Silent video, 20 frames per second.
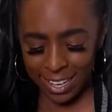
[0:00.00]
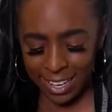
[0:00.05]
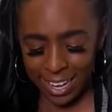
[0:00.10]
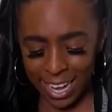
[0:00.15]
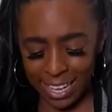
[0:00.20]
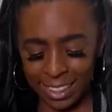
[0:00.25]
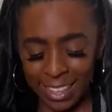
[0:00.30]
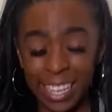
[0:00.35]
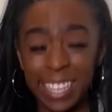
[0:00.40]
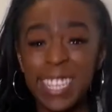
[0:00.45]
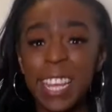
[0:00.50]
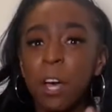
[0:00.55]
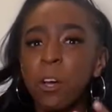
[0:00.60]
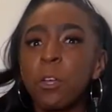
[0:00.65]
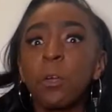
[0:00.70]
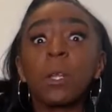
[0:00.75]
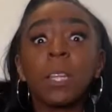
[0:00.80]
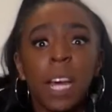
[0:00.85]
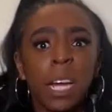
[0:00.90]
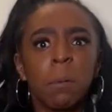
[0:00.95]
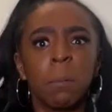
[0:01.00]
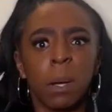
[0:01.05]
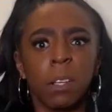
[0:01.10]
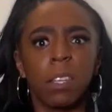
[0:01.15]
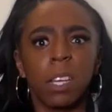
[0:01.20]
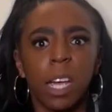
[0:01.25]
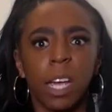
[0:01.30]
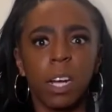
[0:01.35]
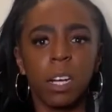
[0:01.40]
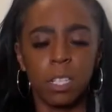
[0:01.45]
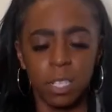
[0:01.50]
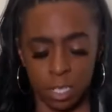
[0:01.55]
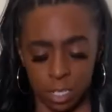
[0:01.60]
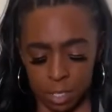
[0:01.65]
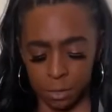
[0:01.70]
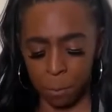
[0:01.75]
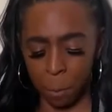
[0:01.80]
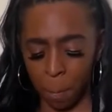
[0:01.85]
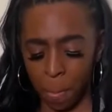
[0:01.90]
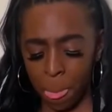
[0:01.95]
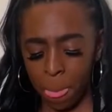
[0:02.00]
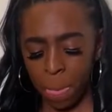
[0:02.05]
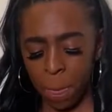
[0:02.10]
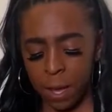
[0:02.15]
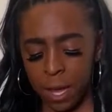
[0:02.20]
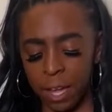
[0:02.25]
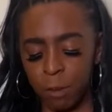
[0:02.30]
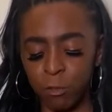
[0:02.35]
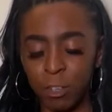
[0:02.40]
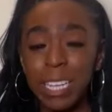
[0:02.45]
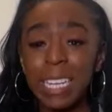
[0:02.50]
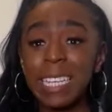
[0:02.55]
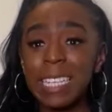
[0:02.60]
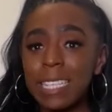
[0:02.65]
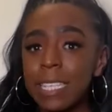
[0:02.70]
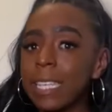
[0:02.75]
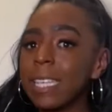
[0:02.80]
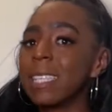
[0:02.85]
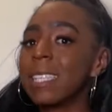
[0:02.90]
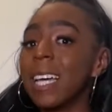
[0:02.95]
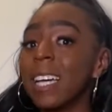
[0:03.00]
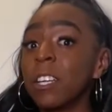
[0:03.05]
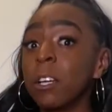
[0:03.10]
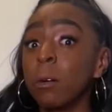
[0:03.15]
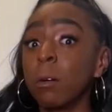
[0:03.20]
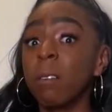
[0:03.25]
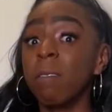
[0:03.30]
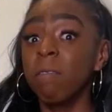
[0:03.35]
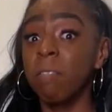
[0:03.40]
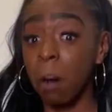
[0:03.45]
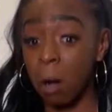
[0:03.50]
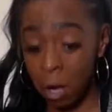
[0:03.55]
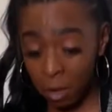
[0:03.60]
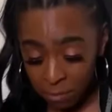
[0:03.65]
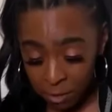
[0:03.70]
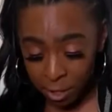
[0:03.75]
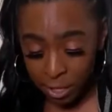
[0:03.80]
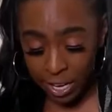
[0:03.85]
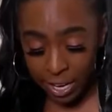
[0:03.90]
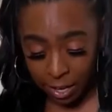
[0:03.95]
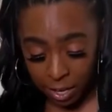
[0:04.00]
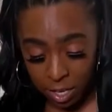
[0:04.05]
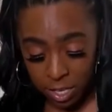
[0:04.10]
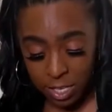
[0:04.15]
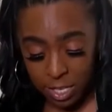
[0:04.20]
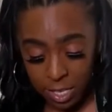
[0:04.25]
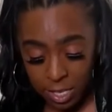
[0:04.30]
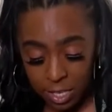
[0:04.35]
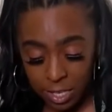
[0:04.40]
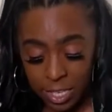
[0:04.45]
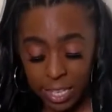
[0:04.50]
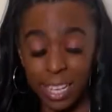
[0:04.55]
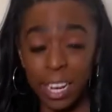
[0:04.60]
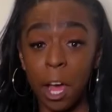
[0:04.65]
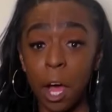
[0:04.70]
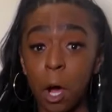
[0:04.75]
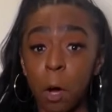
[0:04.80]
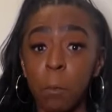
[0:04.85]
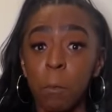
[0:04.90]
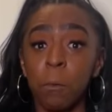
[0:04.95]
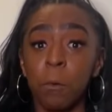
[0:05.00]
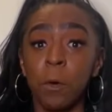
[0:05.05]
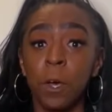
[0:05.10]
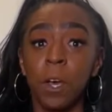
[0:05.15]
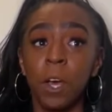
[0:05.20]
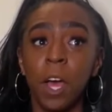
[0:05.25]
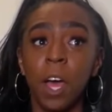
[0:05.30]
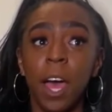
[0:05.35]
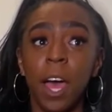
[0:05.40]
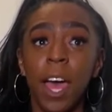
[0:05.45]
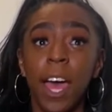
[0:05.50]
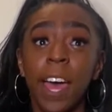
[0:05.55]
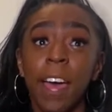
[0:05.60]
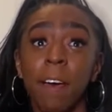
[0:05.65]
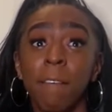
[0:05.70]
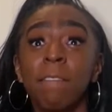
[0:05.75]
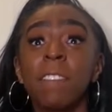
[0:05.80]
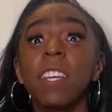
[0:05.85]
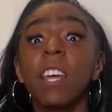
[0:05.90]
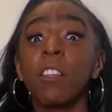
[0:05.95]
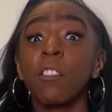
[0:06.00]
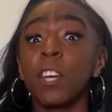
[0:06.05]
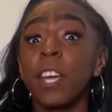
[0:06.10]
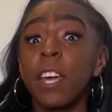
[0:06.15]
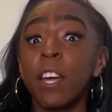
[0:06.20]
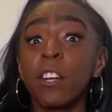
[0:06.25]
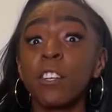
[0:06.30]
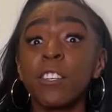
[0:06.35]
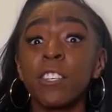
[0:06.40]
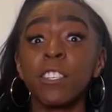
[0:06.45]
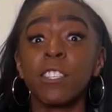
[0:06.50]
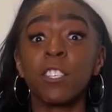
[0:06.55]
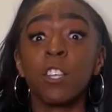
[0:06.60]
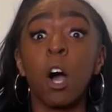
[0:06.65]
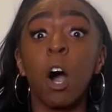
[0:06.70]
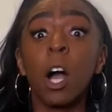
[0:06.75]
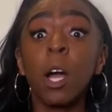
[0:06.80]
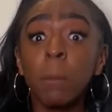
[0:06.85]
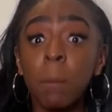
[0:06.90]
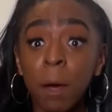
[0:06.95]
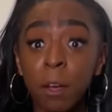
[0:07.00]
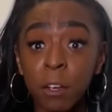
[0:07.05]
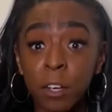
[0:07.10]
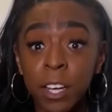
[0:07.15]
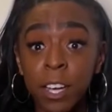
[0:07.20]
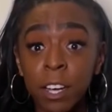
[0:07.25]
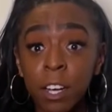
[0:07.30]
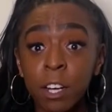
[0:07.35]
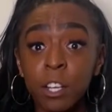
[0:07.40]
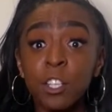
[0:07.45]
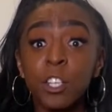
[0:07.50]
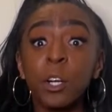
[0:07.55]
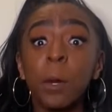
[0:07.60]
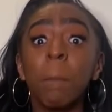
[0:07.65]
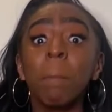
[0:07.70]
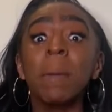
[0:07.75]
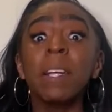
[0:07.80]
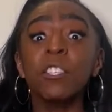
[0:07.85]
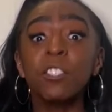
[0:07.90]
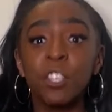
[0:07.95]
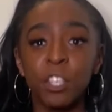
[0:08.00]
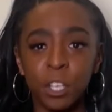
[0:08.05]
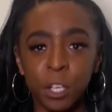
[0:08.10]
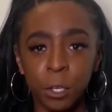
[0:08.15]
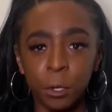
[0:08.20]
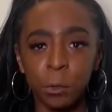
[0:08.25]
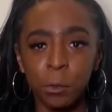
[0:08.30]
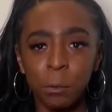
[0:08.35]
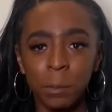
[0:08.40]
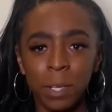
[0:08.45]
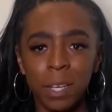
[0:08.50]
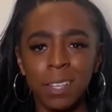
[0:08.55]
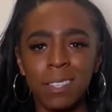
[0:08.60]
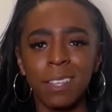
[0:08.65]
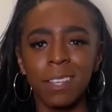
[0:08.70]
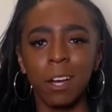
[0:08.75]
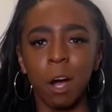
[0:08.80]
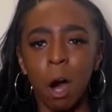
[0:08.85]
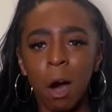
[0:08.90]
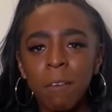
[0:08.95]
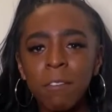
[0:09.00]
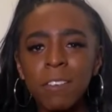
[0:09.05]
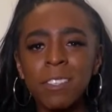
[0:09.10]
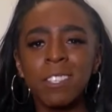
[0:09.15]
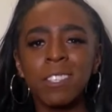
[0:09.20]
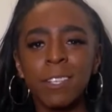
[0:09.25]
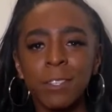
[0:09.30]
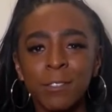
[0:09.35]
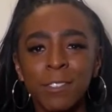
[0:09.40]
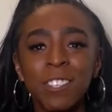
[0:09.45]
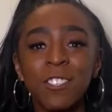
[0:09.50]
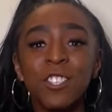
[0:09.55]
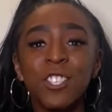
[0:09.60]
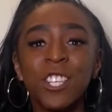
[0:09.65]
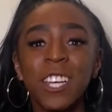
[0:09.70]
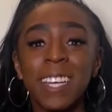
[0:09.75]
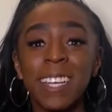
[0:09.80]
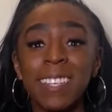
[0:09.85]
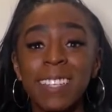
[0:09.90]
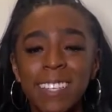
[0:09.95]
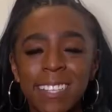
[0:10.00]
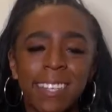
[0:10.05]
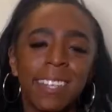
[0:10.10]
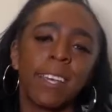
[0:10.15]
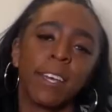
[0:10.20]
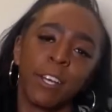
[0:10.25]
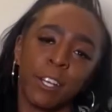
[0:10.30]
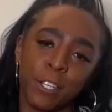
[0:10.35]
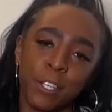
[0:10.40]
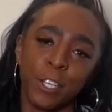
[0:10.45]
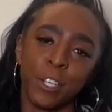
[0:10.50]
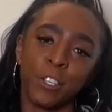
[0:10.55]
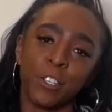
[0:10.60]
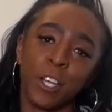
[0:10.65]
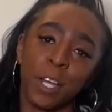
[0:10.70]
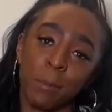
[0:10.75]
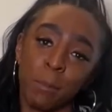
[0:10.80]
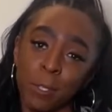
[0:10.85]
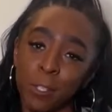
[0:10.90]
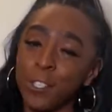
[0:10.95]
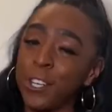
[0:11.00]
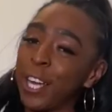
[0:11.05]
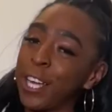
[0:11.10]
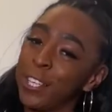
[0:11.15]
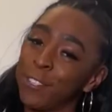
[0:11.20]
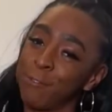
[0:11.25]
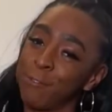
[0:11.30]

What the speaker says: And they tell you a lot about the character. And reading scenes that don't involve your character can help if the other characters talk about your character or mention you, because it offers a different shade to the character you're trying to portray.